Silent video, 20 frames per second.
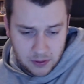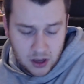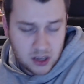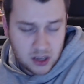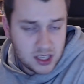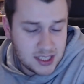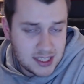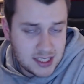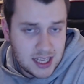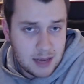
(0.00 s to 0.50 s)

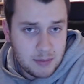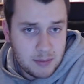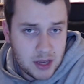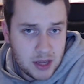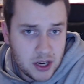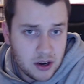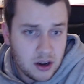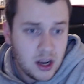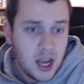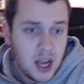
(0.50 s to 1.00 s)
on the same
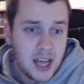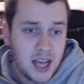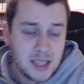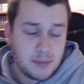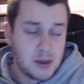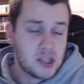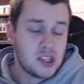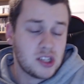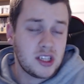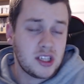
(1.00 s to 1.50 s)
year,
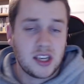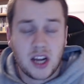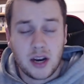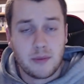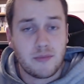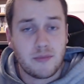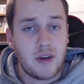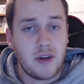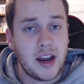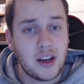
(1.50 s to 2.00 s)
especially not a
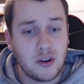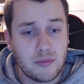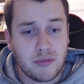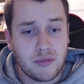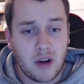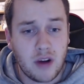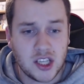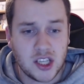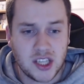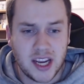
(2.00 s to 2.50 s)
brand new
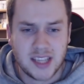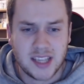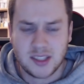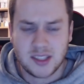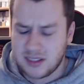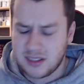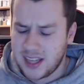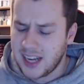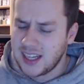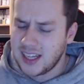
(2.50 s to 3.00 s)
project.
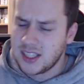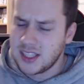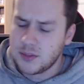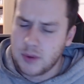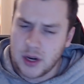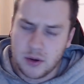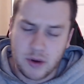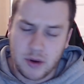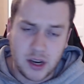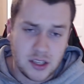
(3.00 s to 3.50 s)
So take this
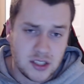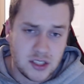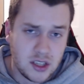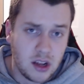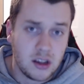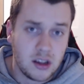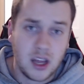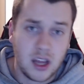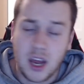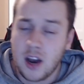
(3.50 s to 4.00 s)
with a grain of
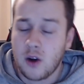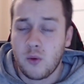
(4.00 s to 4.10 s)
salt.